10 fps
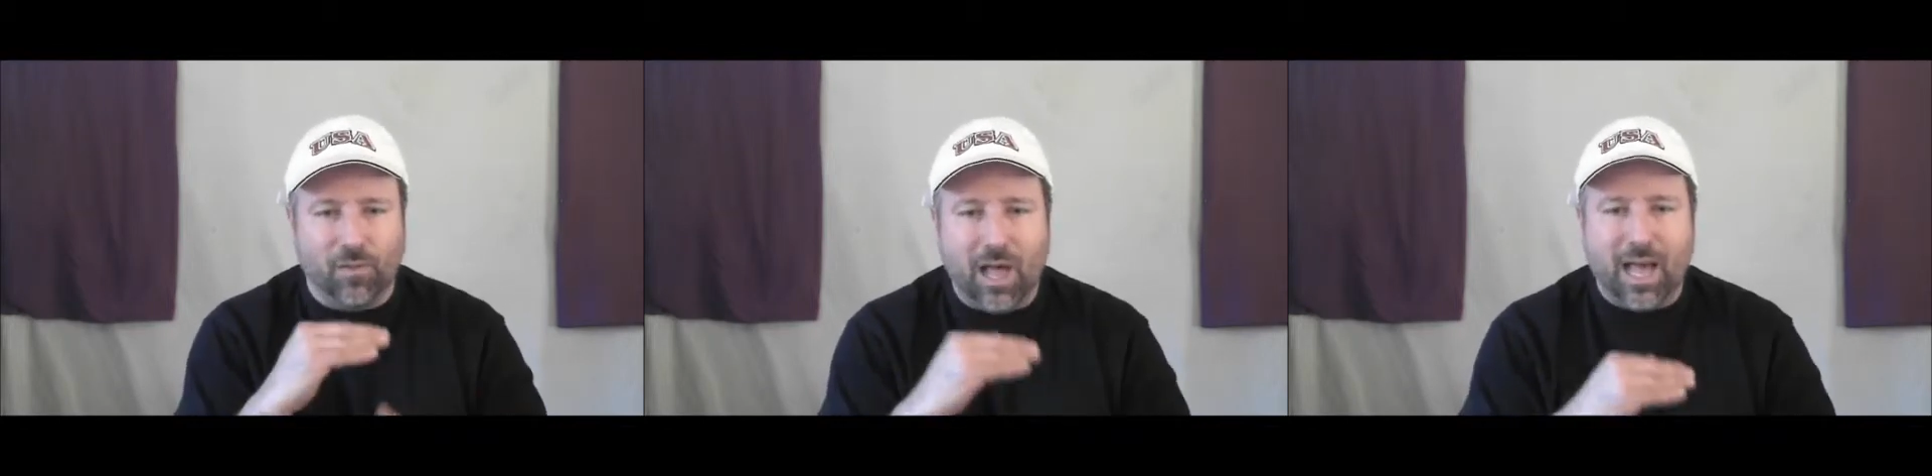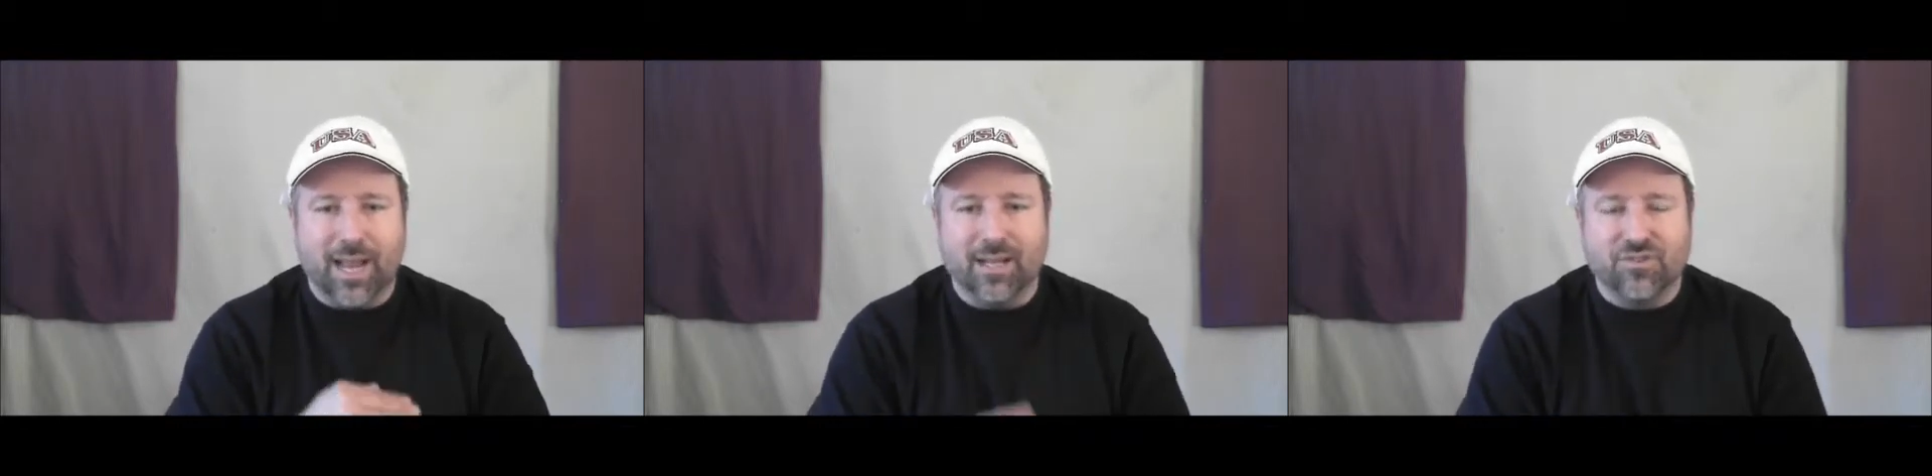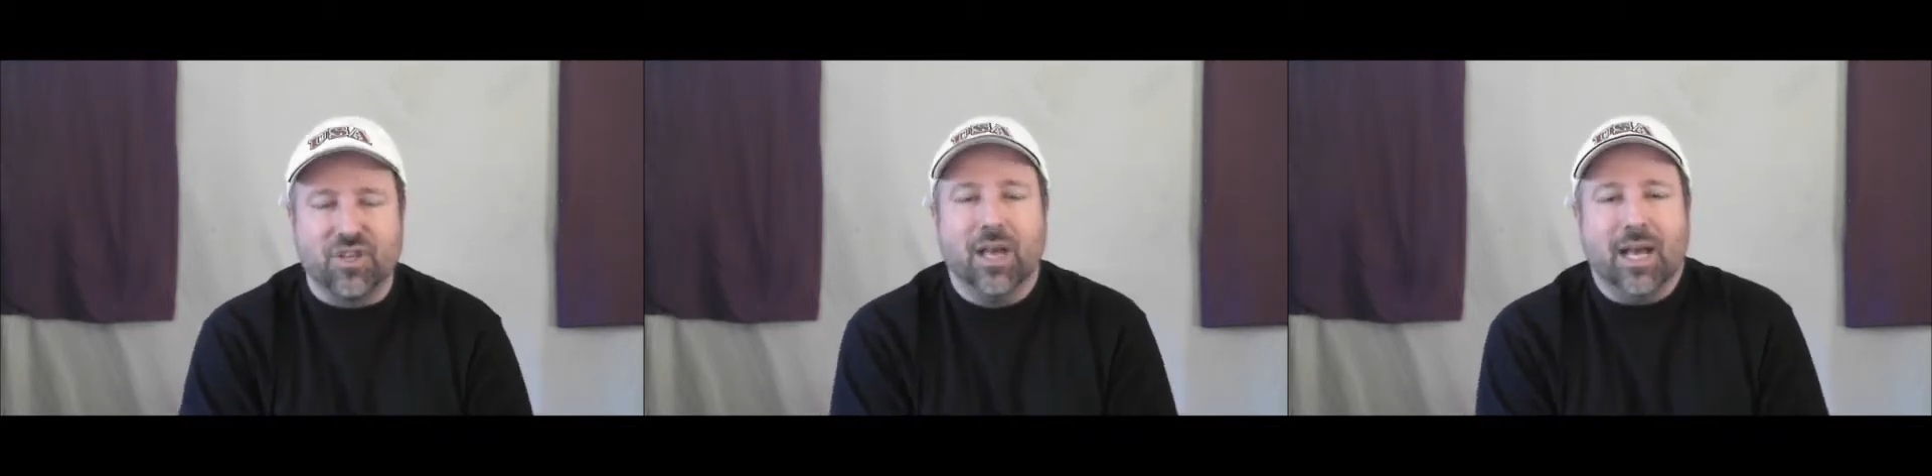
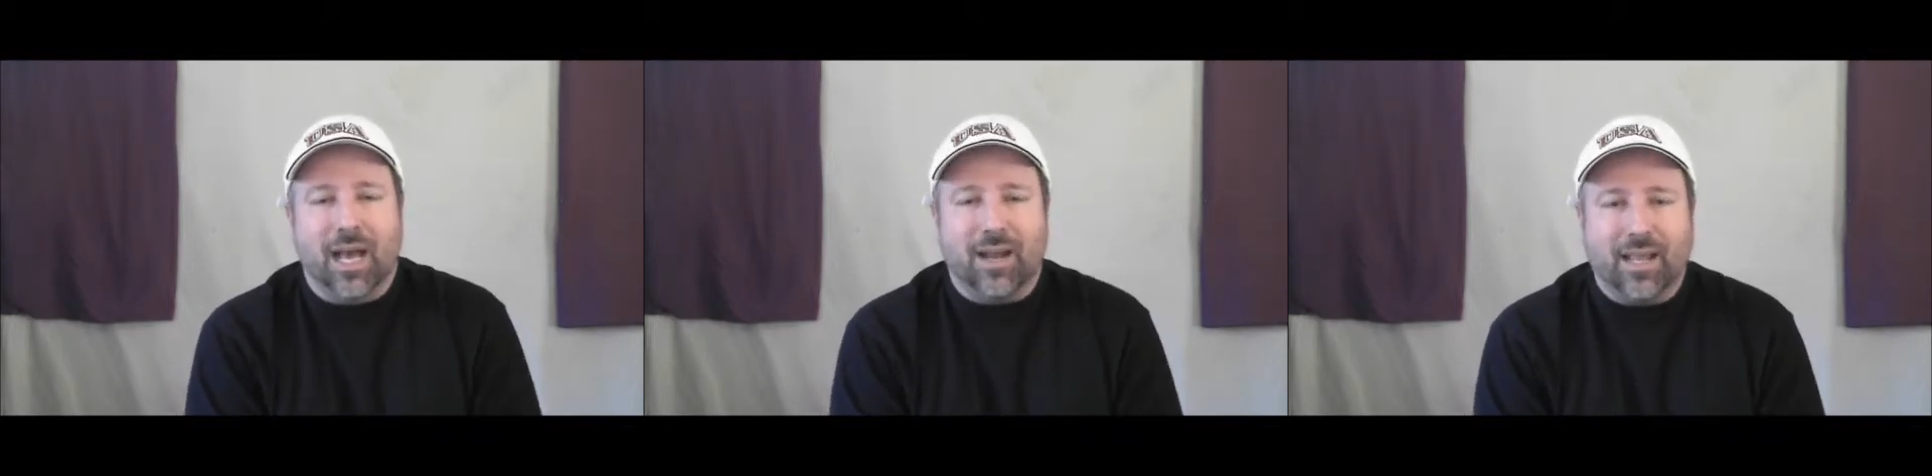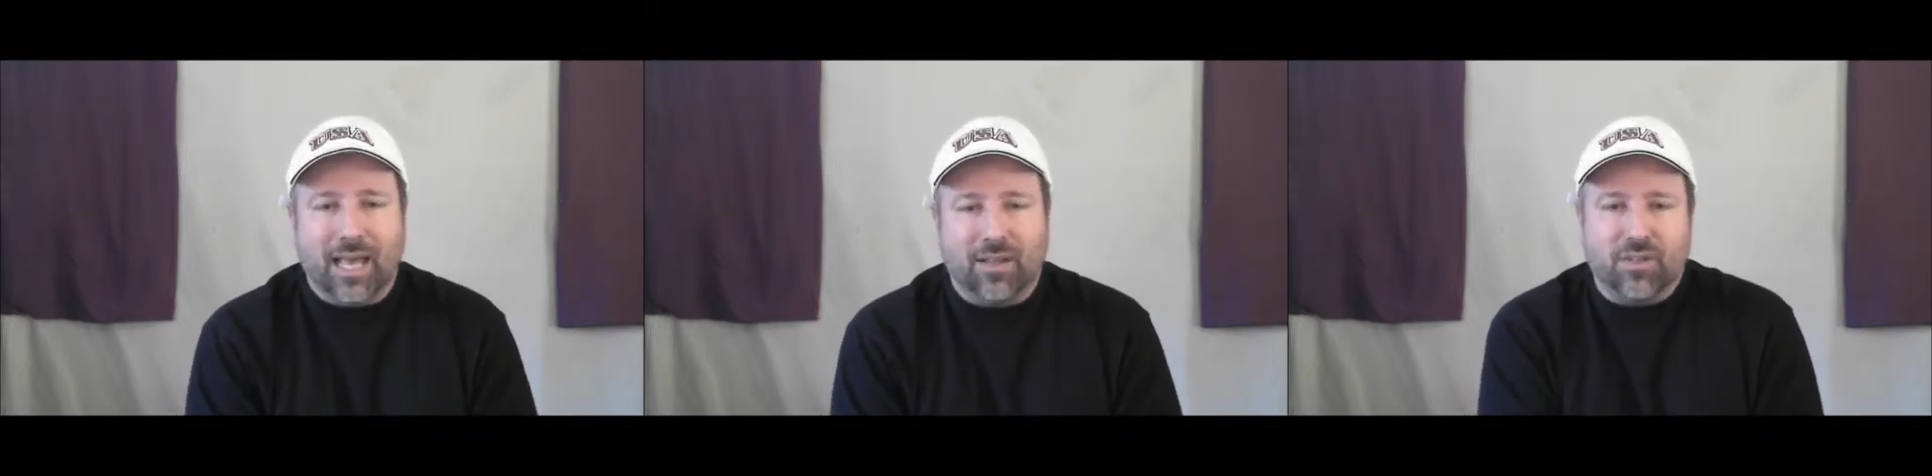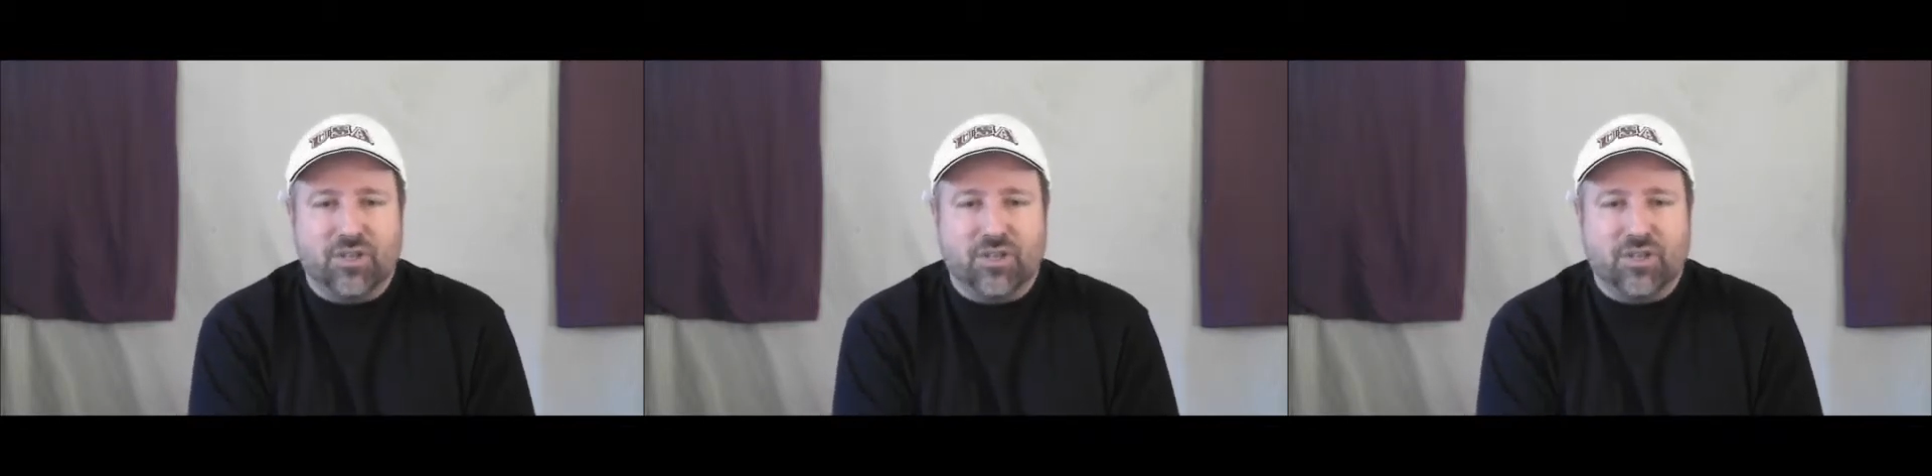lines. And again,